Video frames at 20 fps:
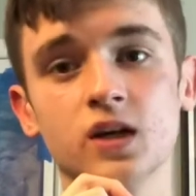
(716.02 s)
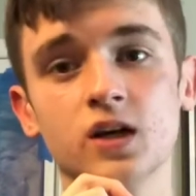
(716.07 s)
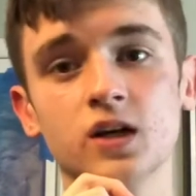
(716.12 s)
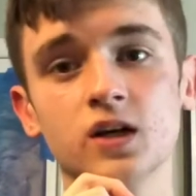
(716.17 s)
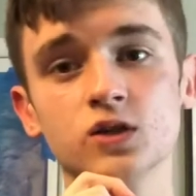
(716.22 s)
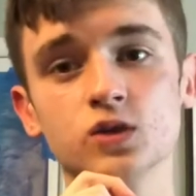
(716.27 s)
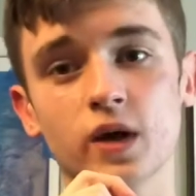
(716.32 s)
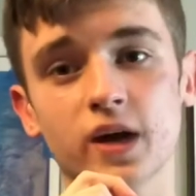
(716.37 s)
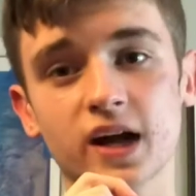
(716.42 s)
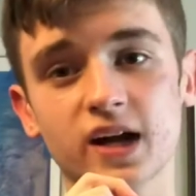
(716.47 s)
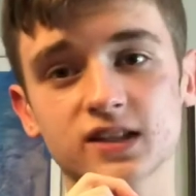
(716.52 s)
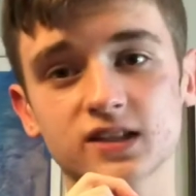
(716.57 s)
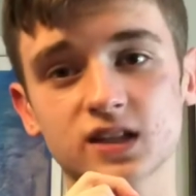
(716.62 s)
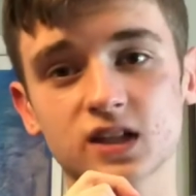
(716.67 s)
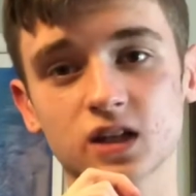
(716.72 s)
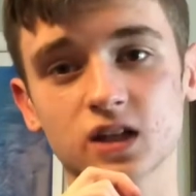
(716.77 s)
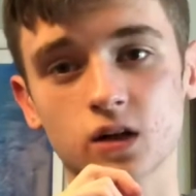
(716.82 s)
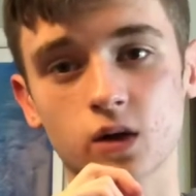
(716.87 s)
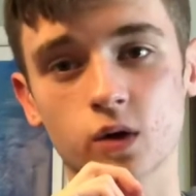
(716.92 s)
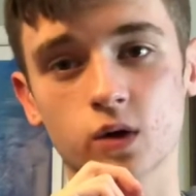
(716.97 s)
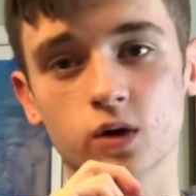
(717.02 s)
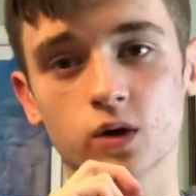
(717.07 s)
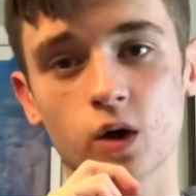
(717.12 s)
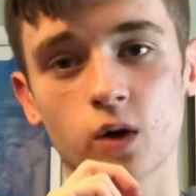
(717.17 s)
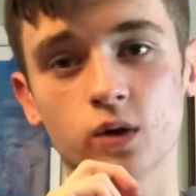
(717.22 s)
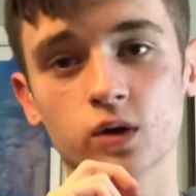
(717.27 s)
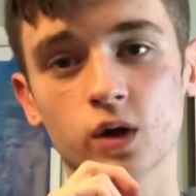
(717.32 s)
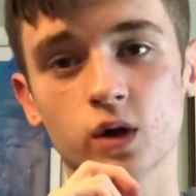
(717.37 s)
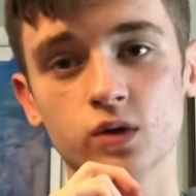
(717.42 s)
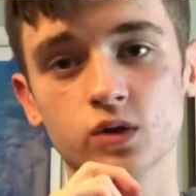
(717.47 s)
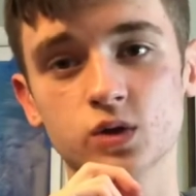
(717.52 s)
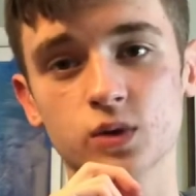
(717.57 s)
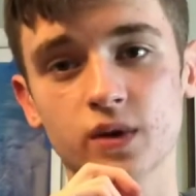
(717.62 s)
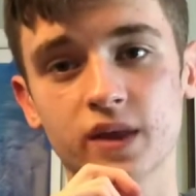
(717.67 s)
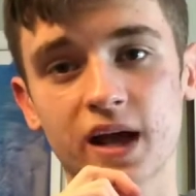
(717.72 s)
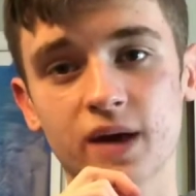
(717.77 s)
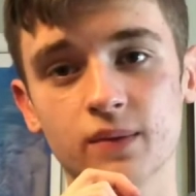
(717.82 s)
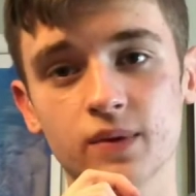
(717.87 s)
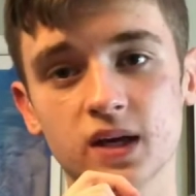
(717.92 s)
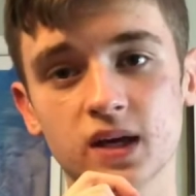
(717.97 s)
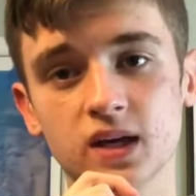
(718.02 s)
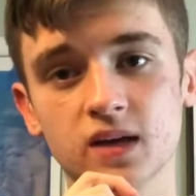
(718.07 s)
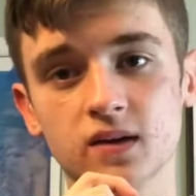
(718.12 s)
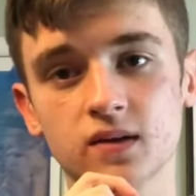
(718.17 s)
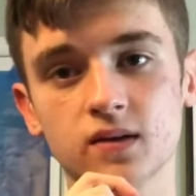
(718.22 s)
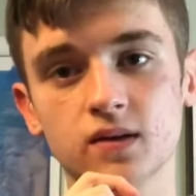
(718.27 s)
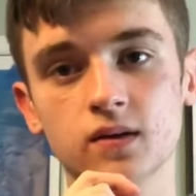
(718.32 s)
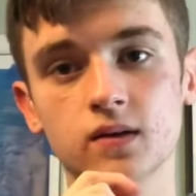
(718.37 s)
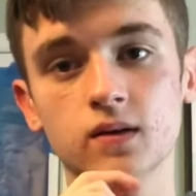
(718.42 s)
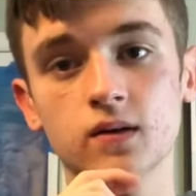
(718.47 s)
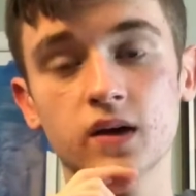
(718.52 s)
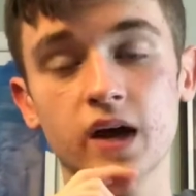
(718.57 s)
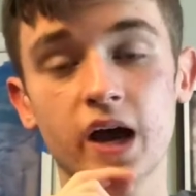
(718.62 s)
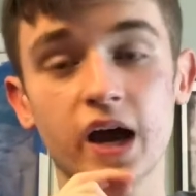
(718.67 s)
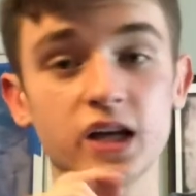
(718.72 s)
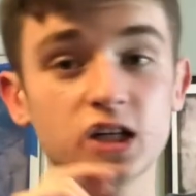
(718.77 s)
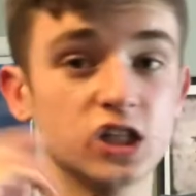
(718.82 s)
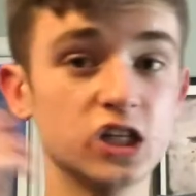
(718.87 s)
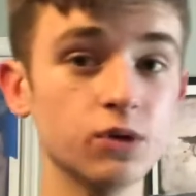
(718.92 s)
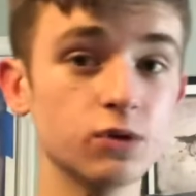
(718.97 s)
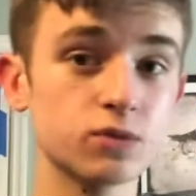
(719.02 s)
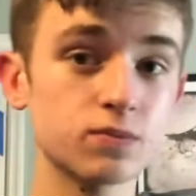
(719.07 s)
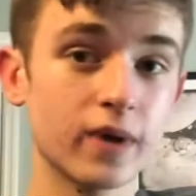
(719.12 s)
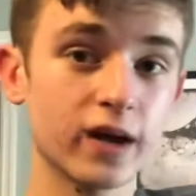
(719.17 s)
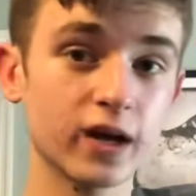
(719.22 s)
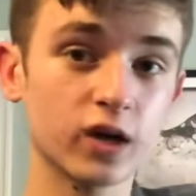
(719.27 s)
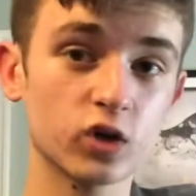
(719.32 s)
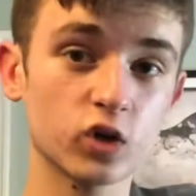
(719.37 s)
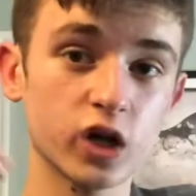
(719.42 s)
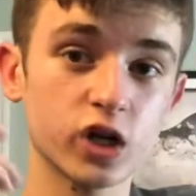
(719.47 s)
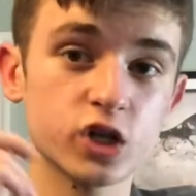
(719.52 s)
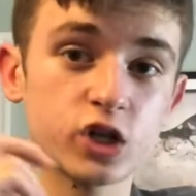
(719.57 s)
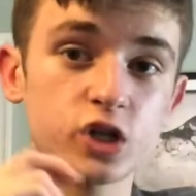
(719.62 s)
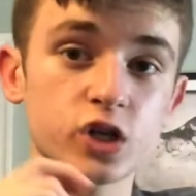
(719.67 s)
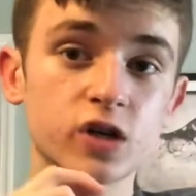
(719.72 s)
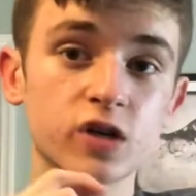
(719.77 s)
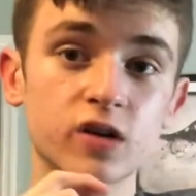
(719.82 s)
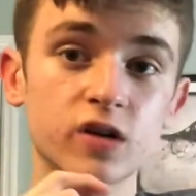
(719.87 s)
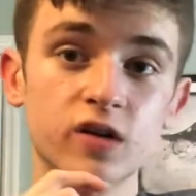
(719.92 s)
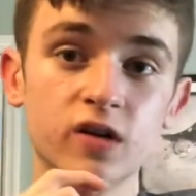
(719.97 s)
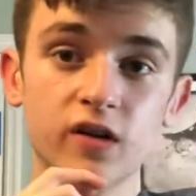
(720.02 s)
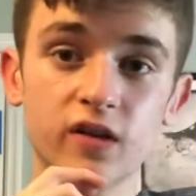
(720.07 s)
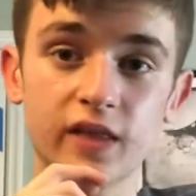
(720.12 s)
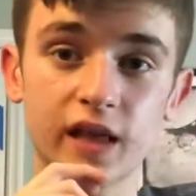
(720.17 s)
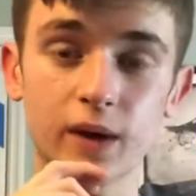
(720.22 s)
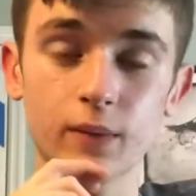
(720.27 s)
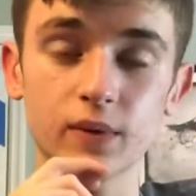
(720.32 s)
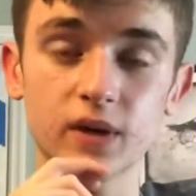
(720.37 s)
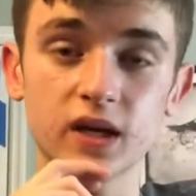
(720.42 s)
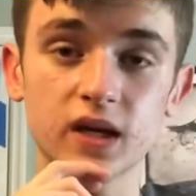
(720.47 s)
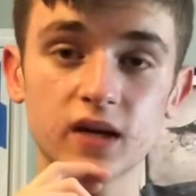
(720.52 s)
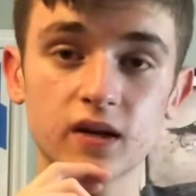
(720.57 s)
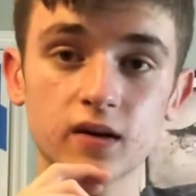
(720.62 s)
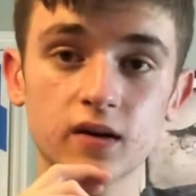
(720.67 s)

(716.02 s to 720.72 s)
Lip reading: So I got to grow close to her that week. And she was my crush that week.